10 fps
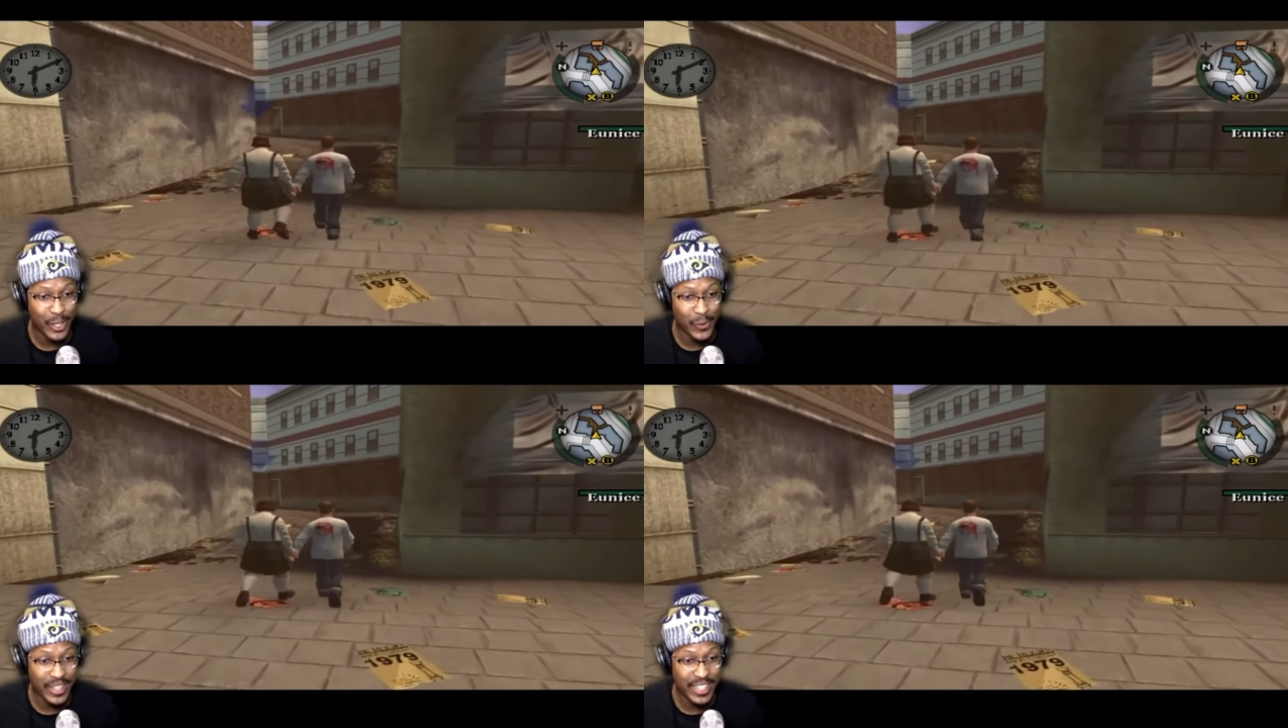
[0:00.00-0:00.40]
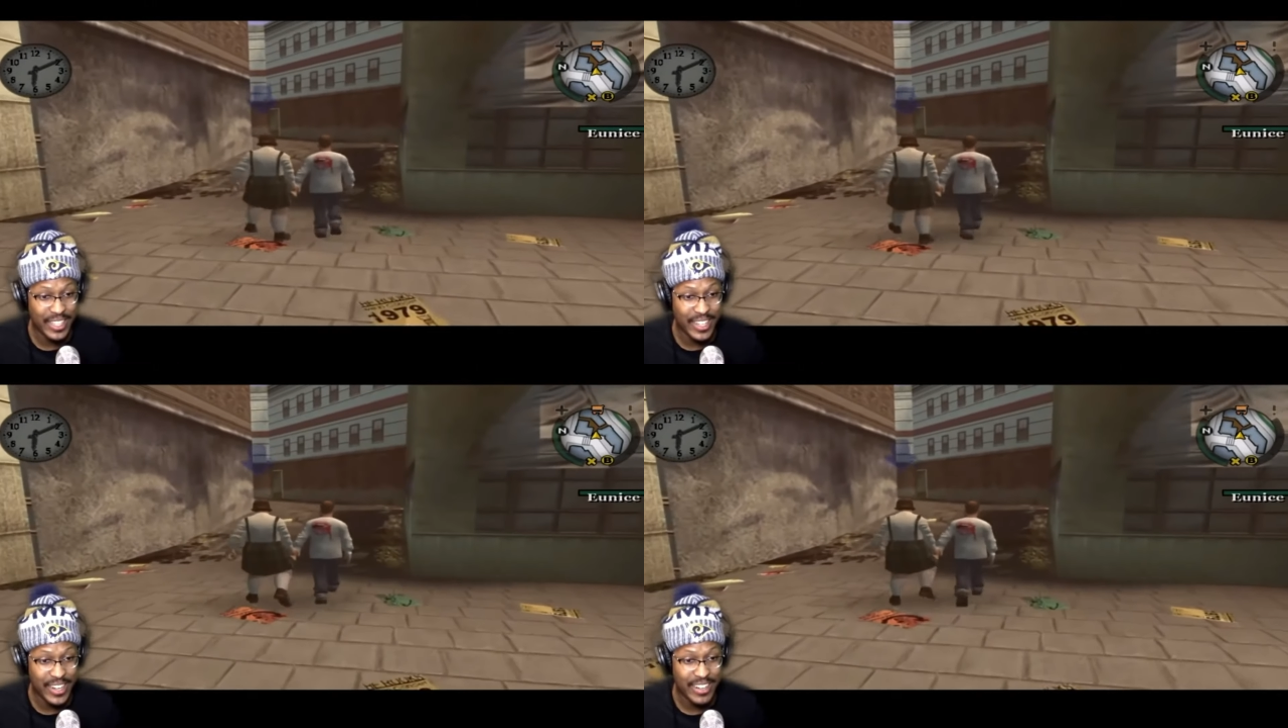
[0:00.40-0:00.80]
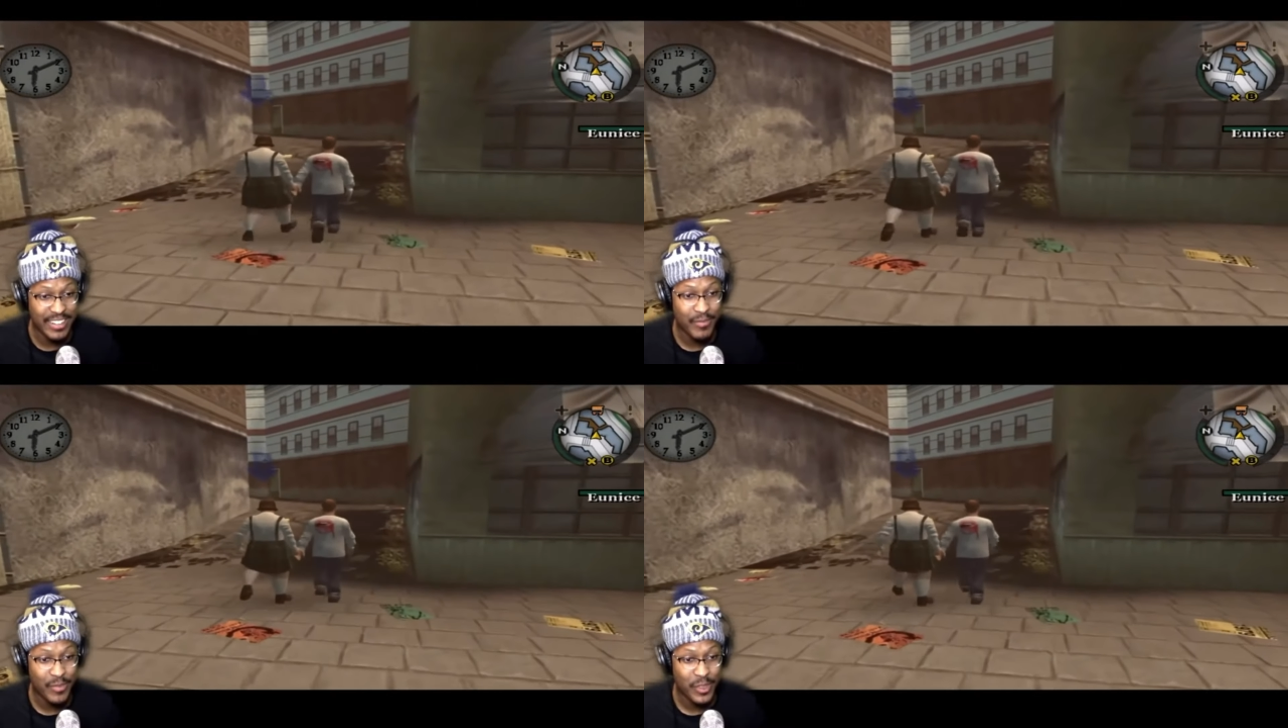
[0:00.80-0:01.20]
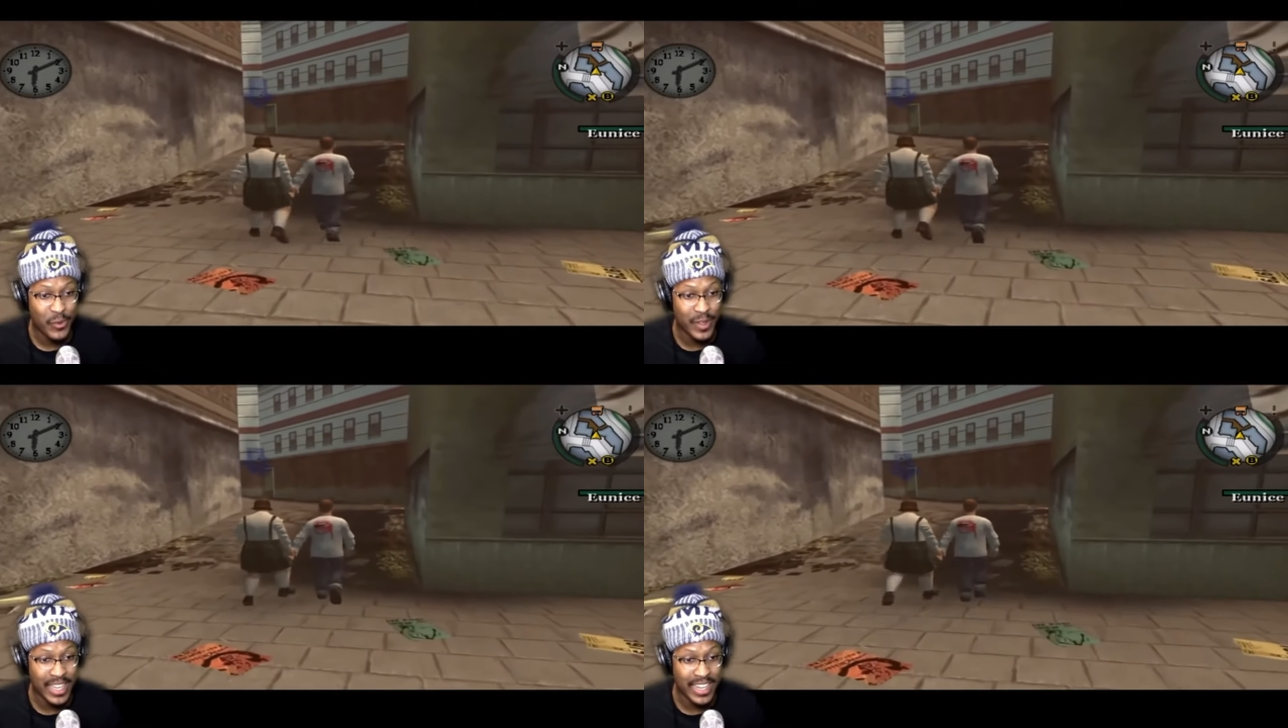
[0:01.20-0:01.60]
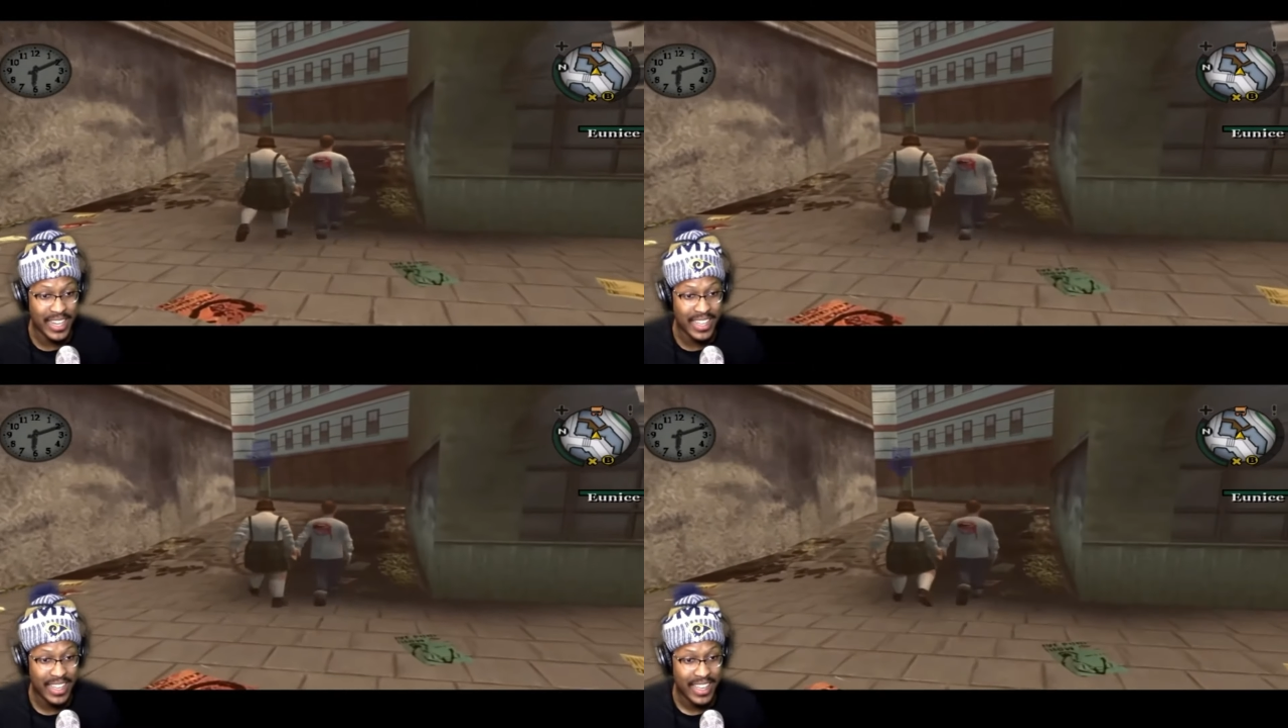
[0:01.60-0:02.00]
you in the dirt. We in a